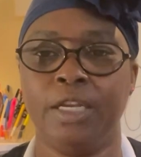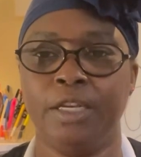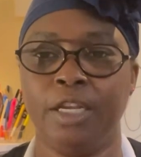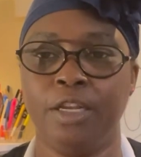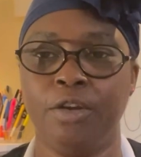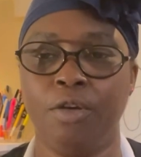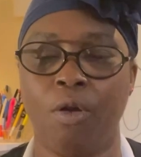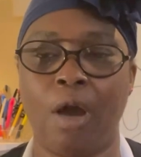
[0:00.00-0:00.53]

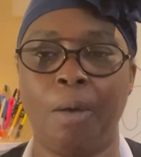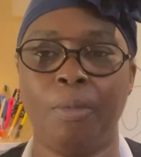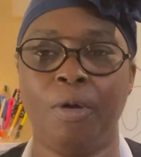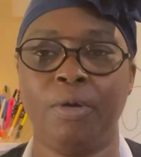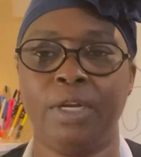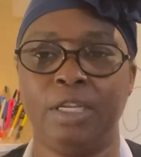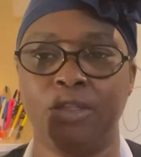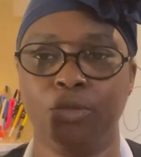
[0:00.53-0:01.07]
then you know I'm
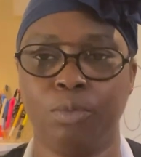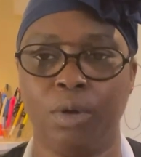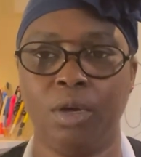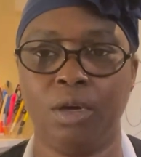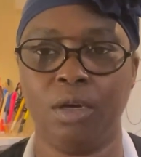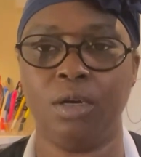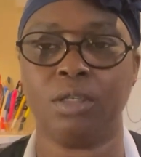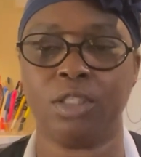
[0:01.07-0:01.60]
on this
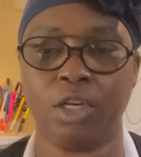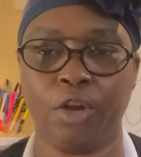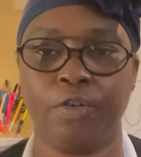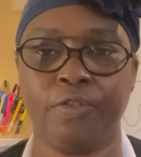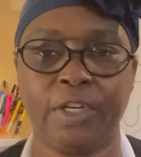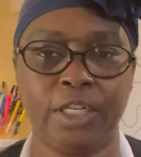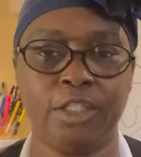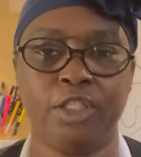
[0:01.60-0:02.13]
rug
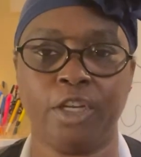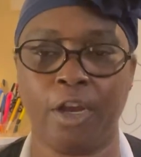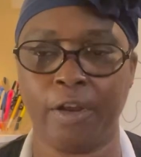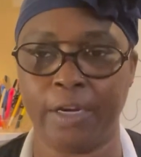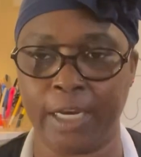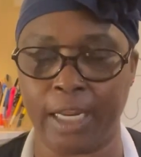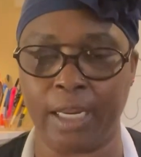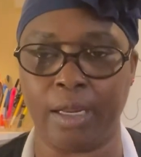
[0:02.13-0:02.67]
turfting
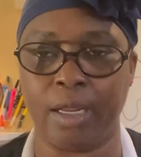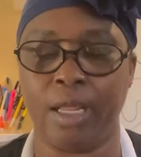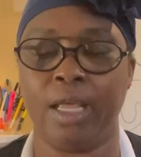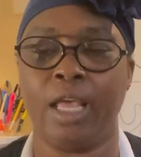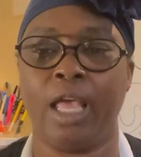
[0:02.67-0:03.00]
journey